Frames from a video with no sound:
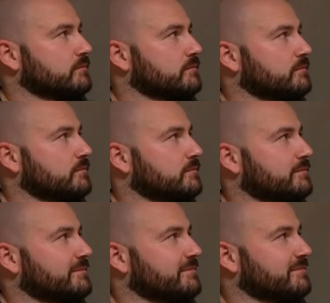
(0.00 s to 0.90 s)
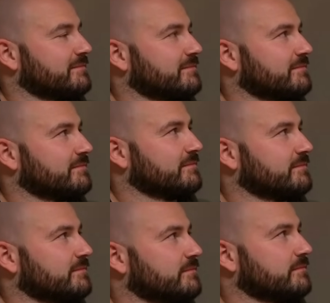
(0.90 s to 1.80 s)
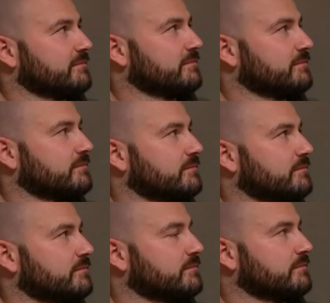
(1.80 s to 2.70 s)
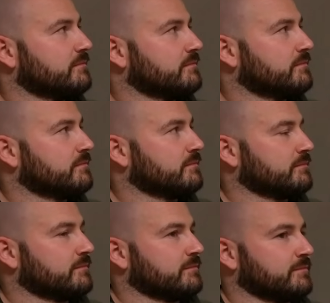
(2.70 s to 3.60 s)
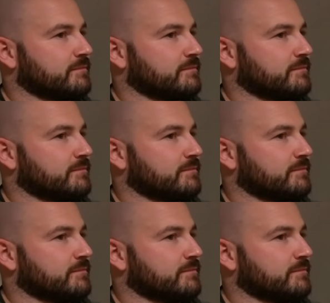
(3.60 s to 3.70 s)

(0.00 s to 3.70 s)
No words are spoken by the person on screen.